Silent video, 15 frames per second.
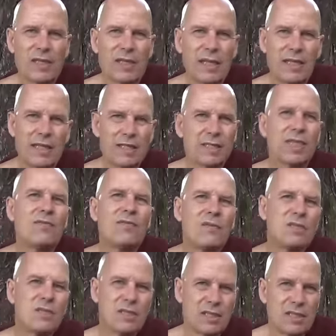And let's give
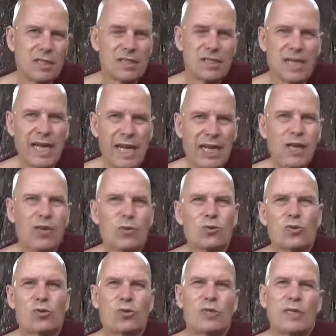this, these
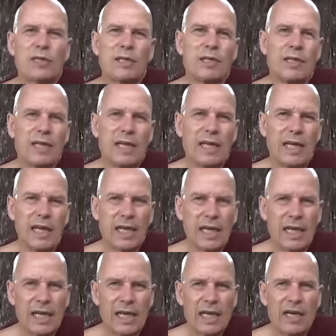echoes
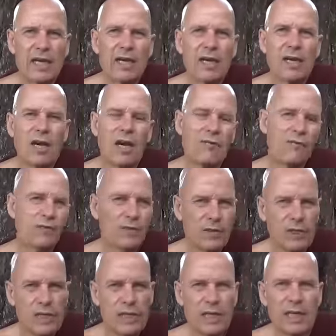uh, of,
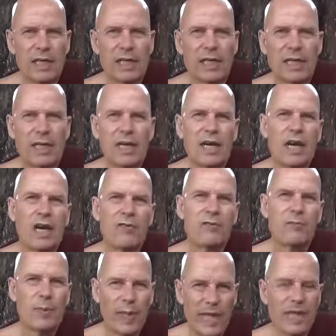uh,
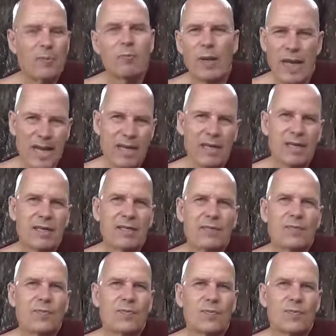of pain back.
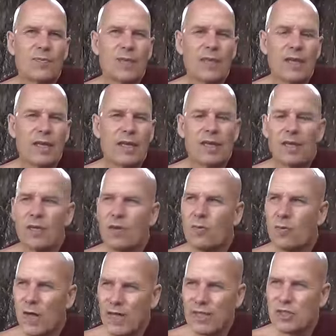
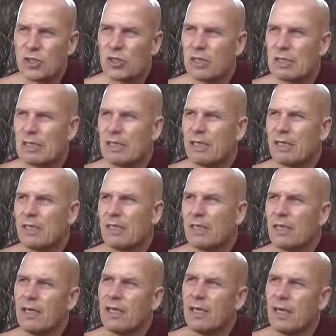What is,
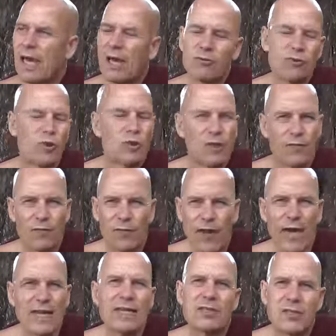how do you
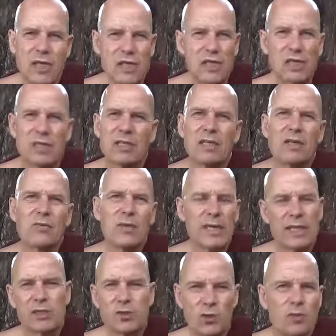define intention,
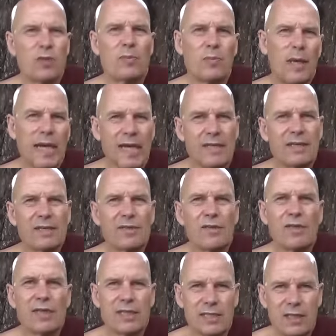whether it's good or bad?
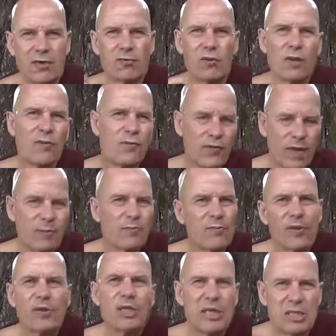That's a rule of thumb,
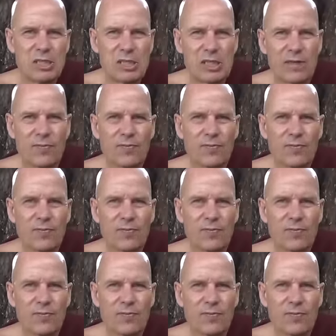very easy.